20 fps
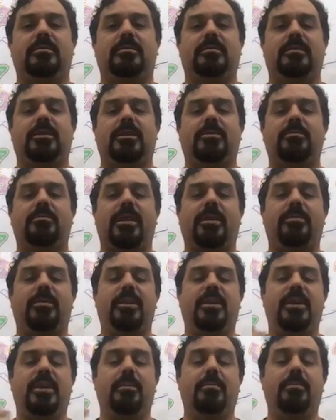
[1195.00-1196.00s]
and maybe
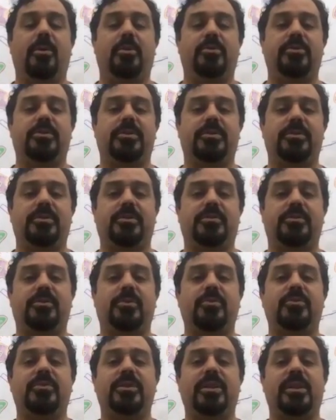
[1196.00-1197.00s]
the emotions
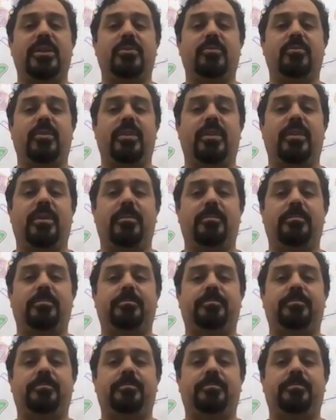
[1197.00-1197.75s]
associated with them,